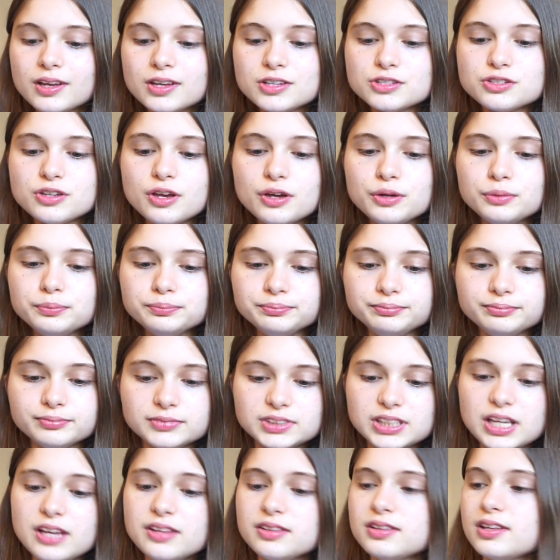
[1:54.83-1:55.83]
So
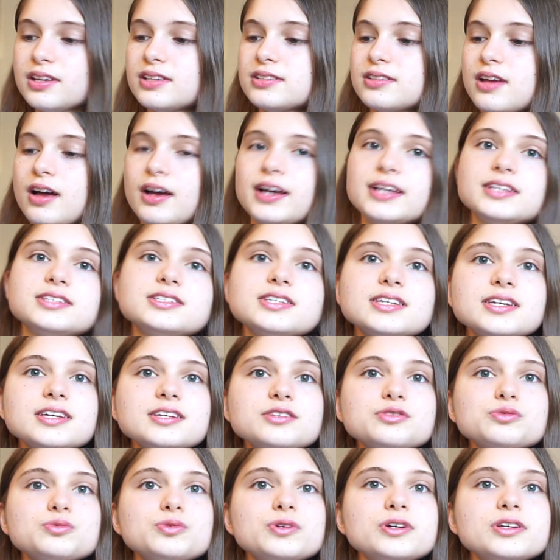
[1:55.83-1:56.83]
certain things that I
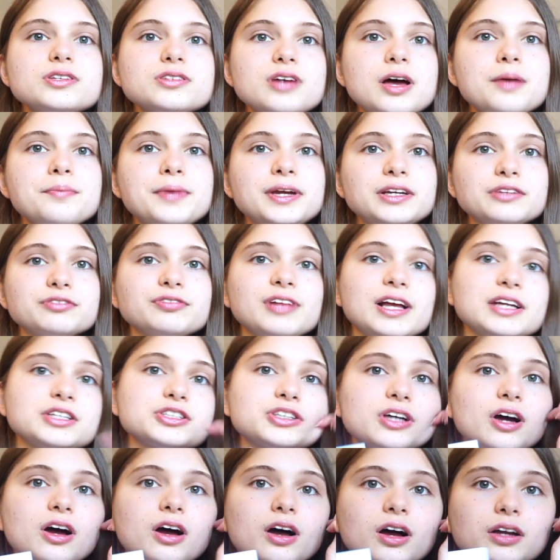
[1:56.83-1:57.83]
did was I made a
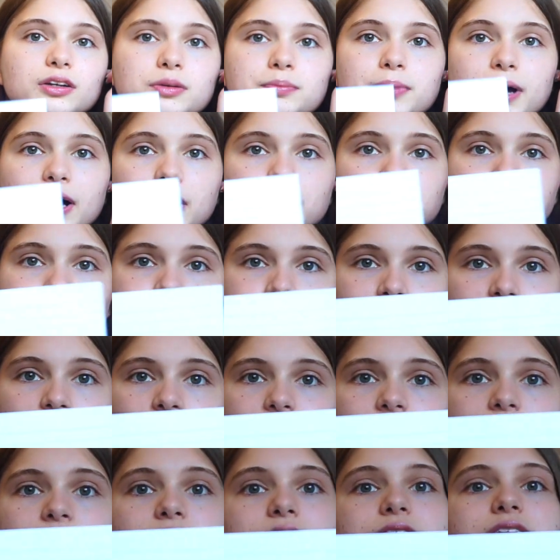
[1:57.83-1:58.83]
flashcard about
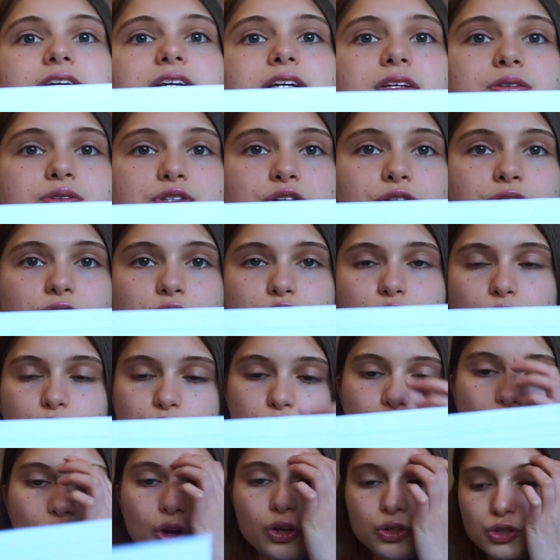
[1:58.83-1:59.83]
the junior
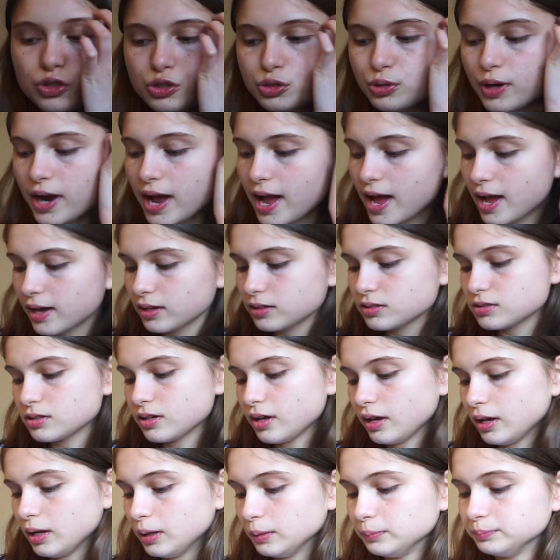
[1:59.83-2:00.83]
doctor contract,
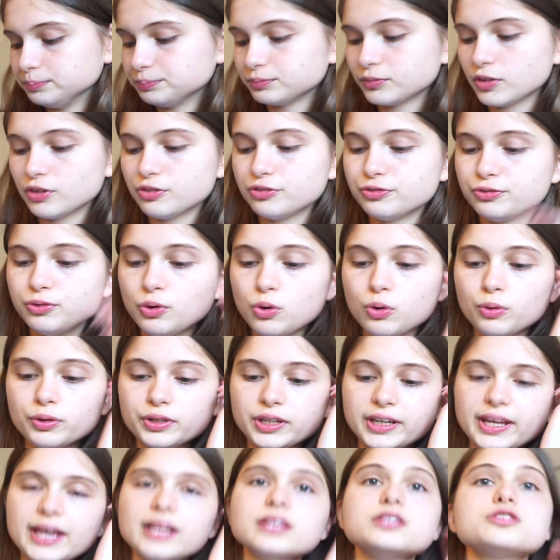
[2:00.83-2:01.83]
for
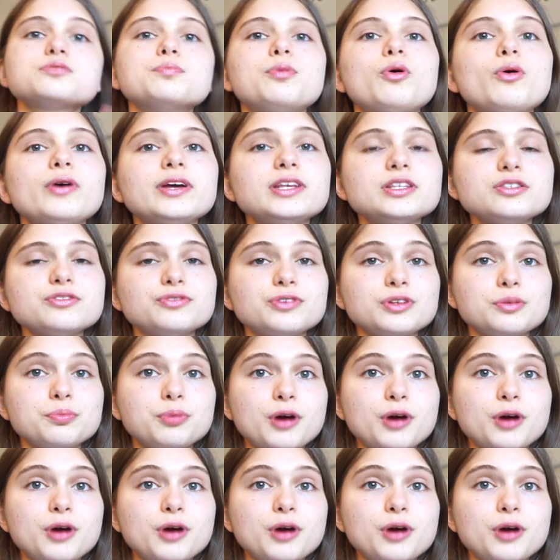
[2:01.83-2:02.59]
and against points for the